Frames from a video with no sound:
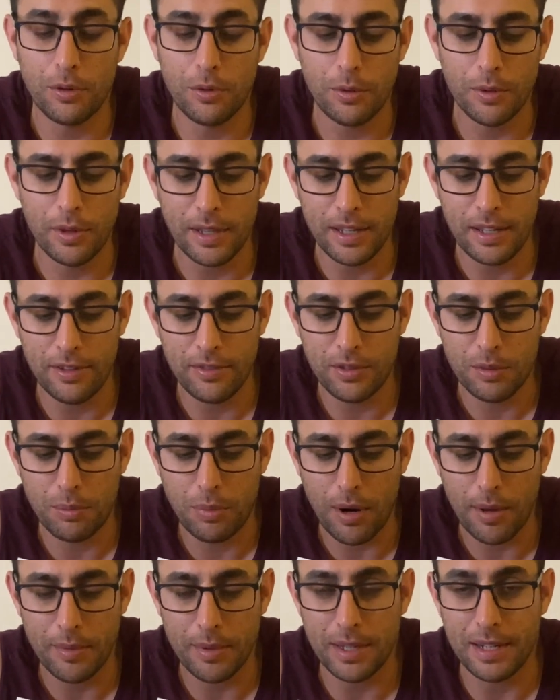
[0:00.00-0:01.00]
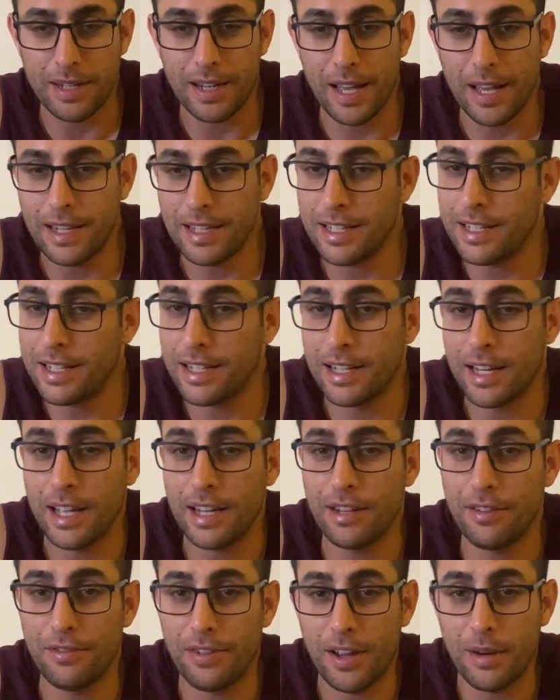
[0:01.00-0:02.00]
relieved probably 90 to
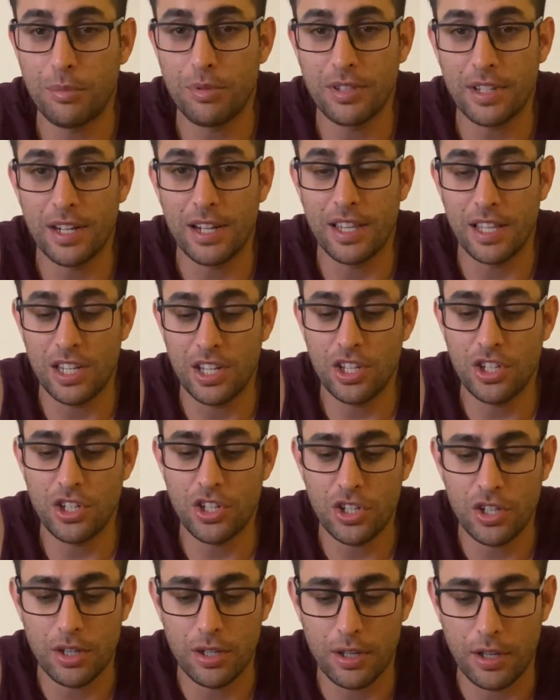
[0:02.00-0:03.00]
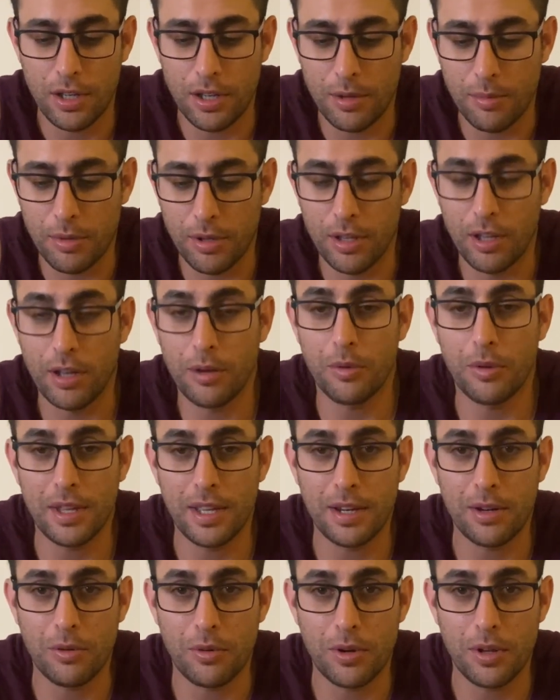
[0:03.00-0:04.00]
95% of the itch, along with
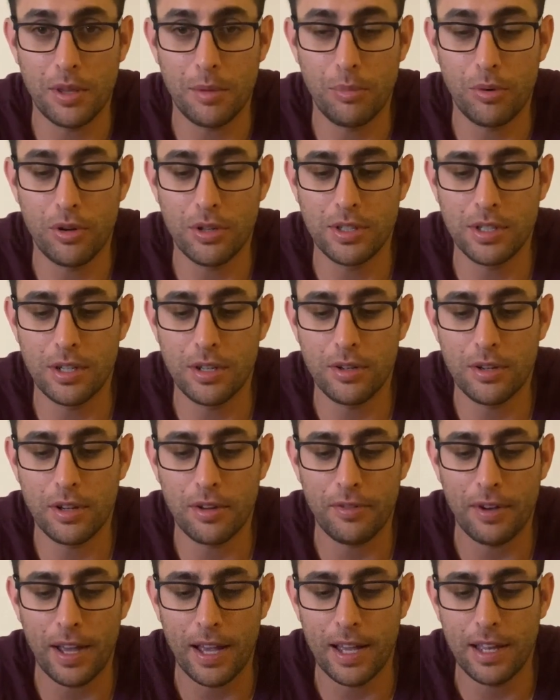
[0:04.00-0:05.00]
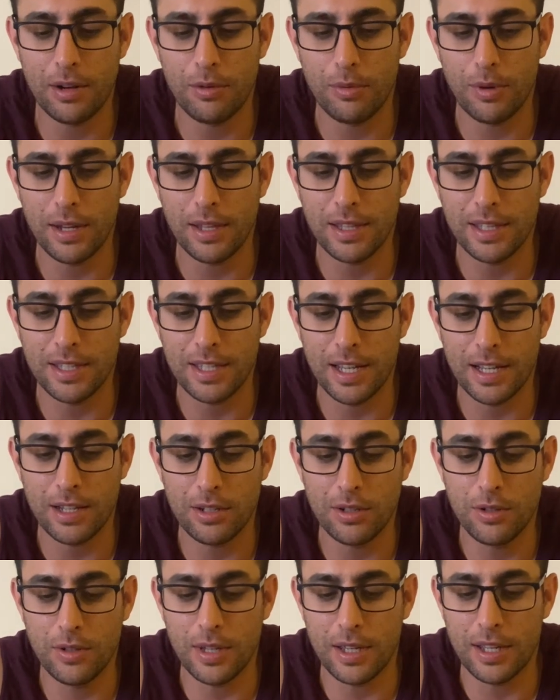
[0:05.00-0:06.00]
getting rid of the poison oak. If I had to rate the
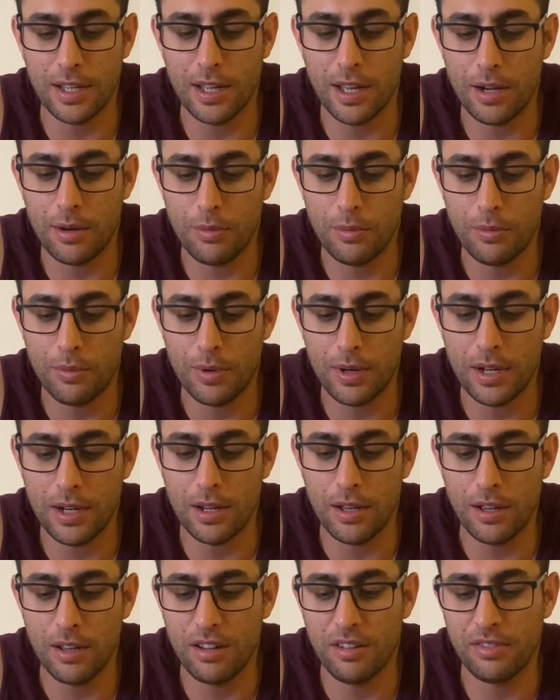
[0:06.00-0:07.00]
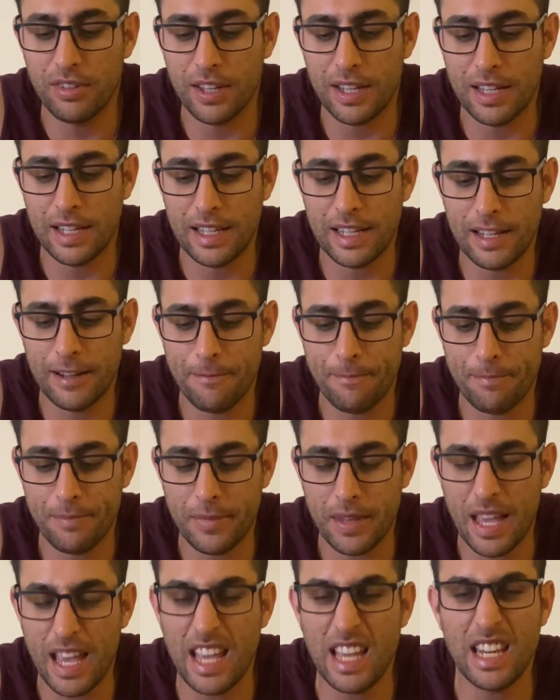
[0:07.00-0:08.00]
Tecnu, it got rid of like
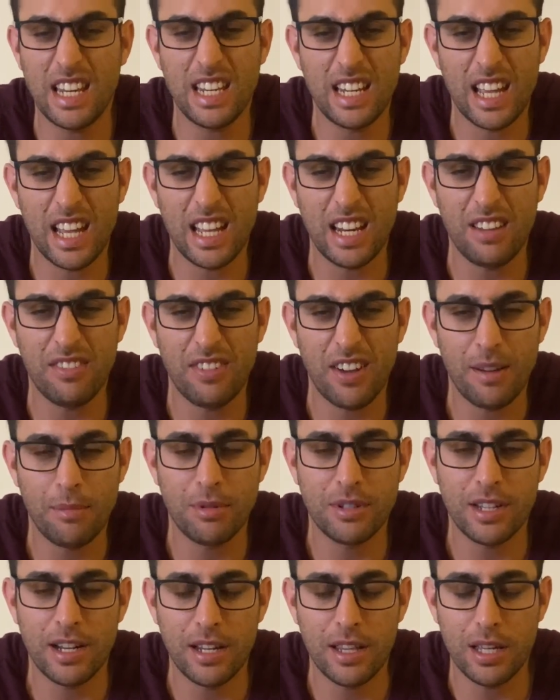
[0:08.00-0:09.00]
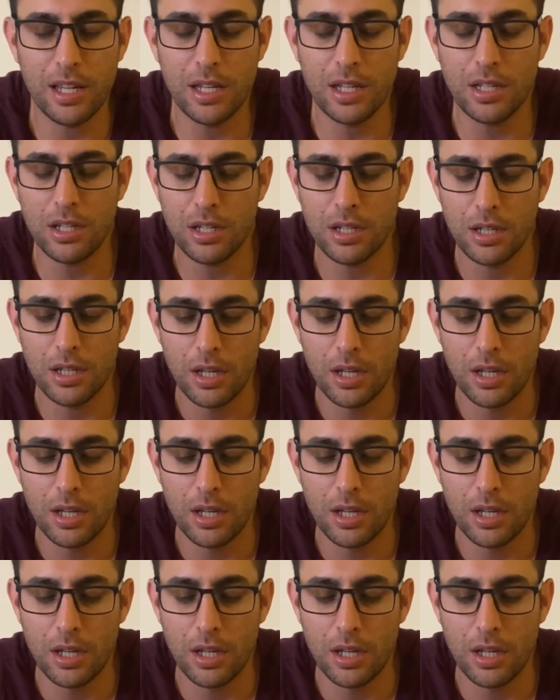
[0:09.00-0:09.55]
80 to 85% of the itch.